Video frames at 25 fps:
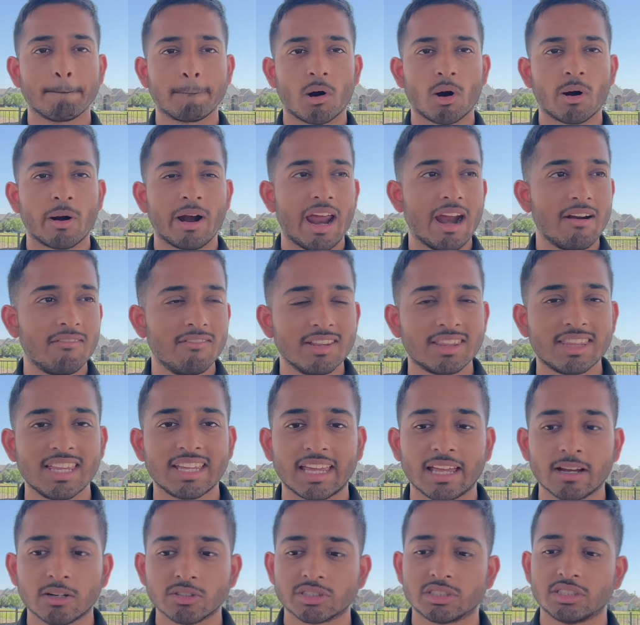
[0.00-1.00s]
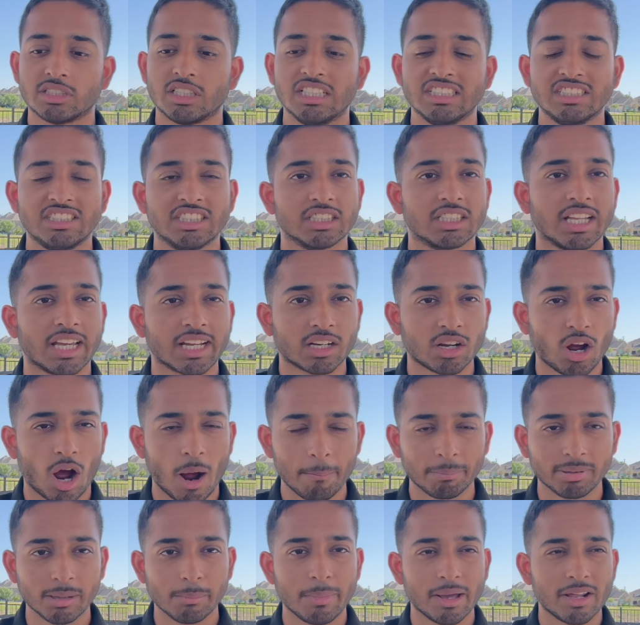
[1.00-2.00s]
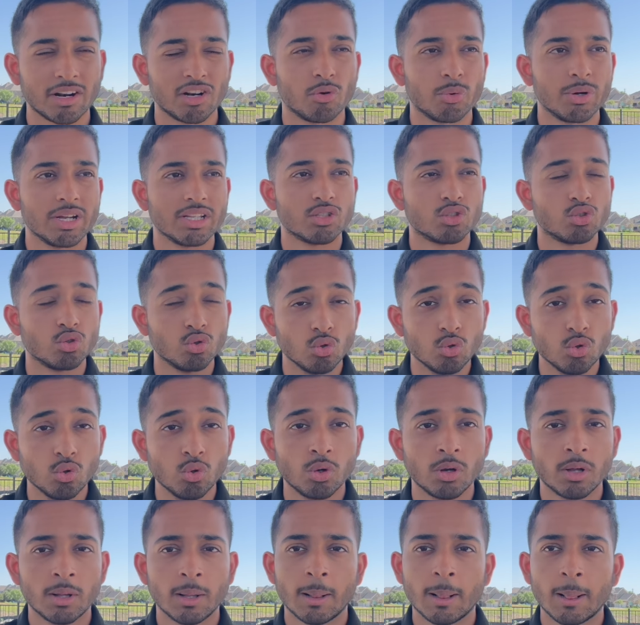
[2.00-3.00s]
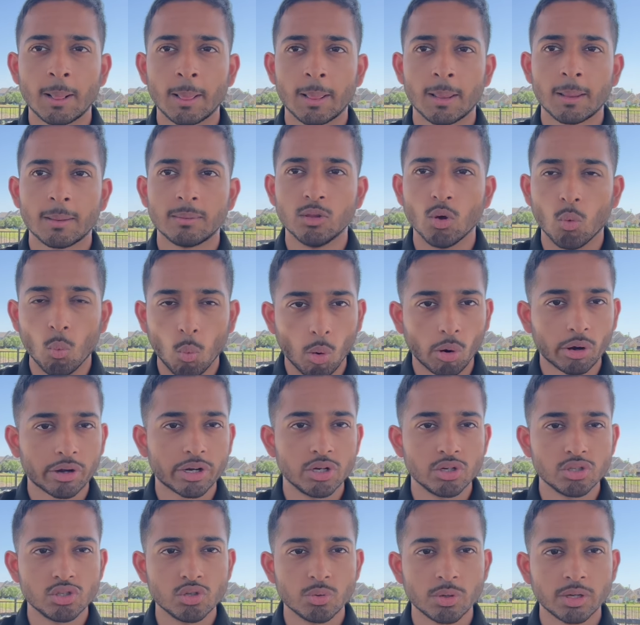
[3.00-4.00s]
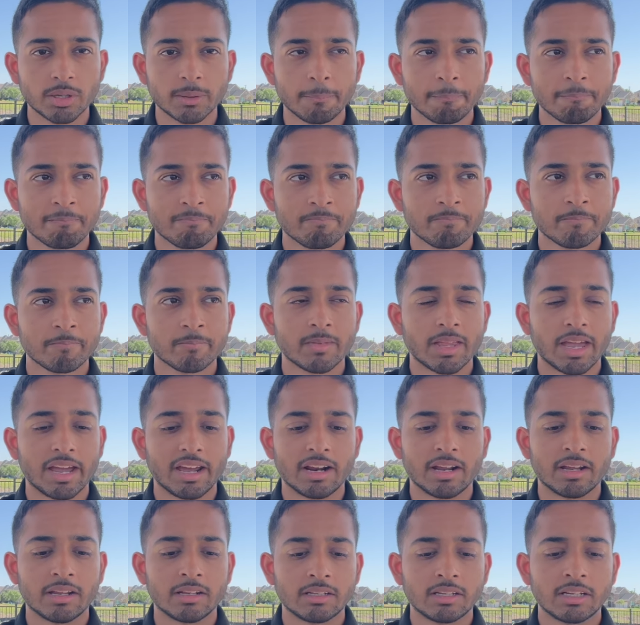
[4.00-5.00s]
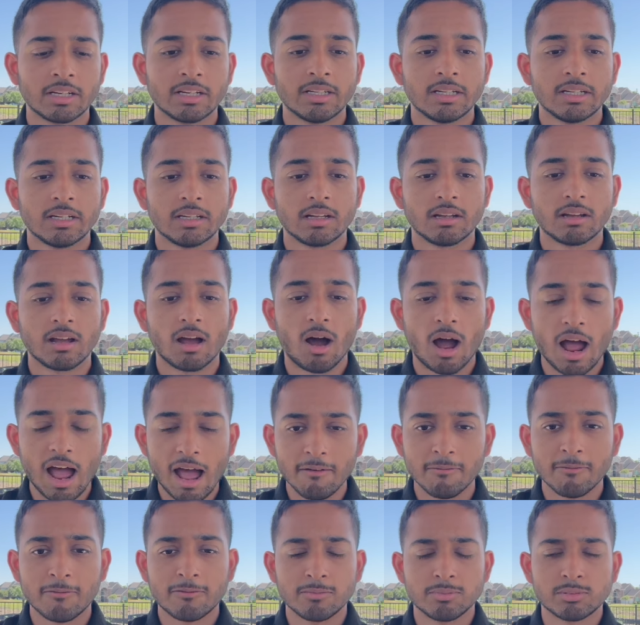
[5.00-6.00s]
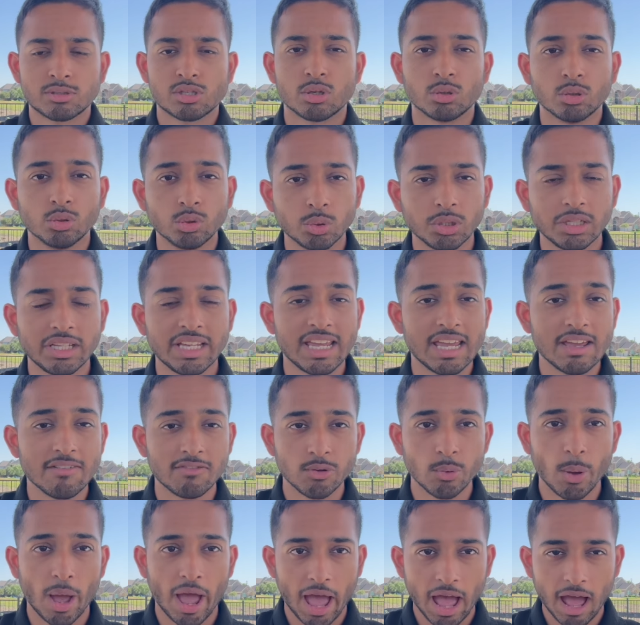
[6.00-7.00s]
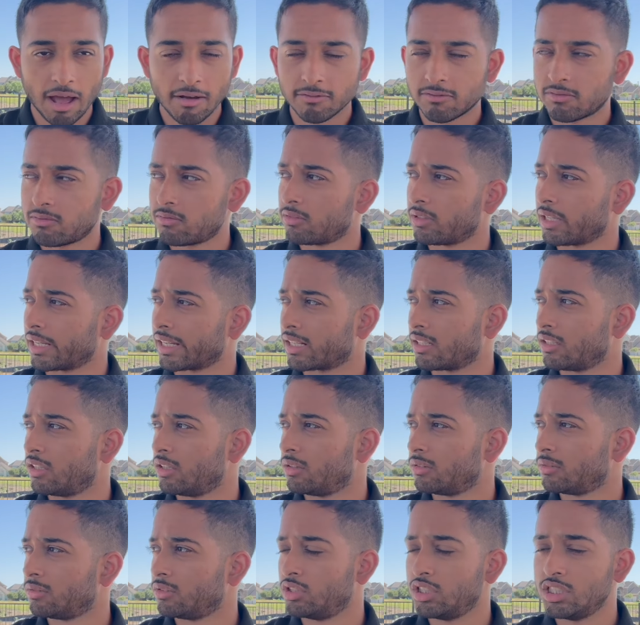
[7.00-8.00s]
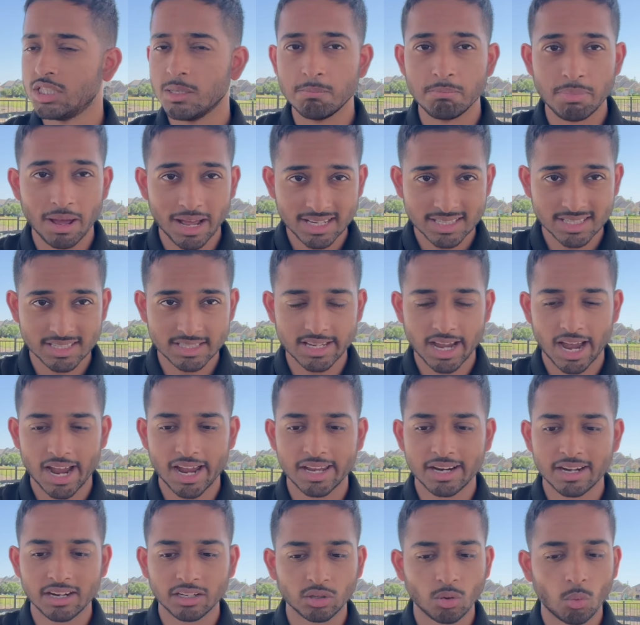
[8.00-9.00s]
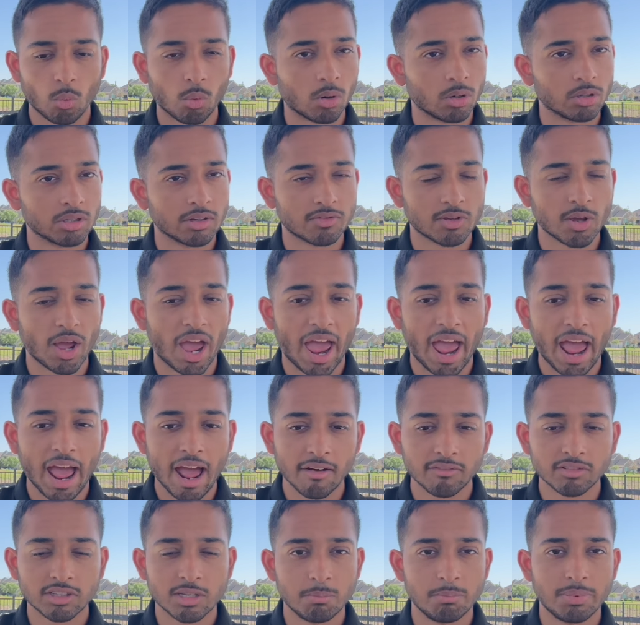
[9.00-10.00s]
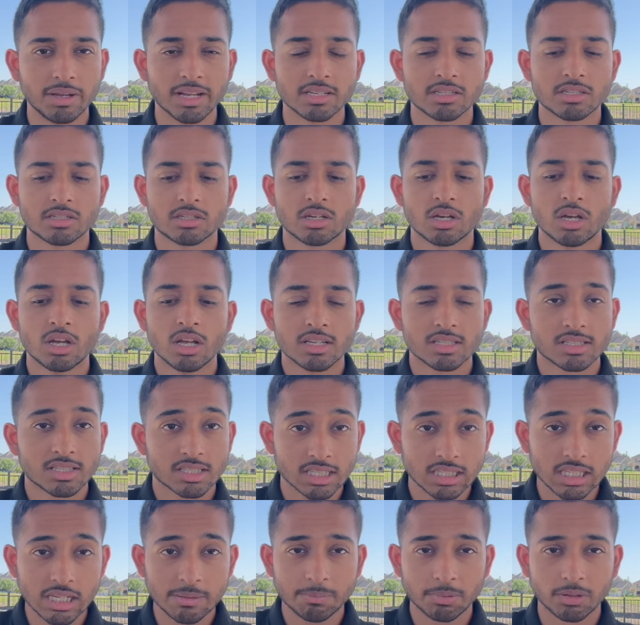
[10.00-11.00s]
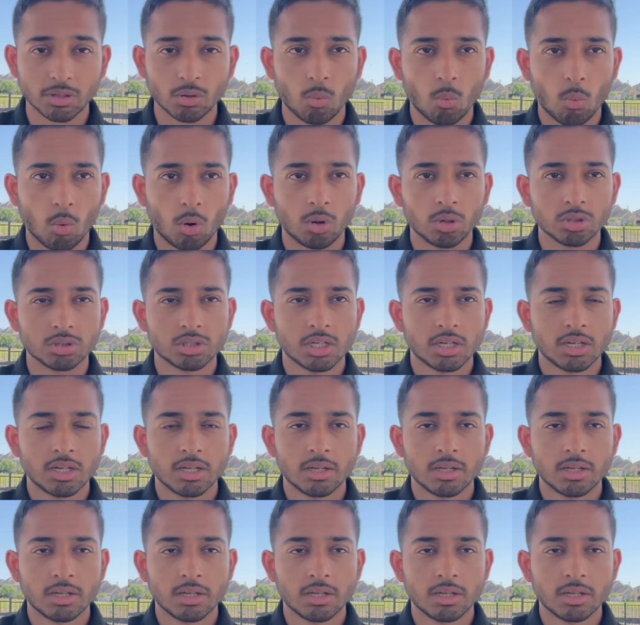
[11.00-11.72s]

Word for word: part. Everything else is just like complementary to the work you're doing. And absolutely if you have like the best diet in the world, if you have the best sleep in the world,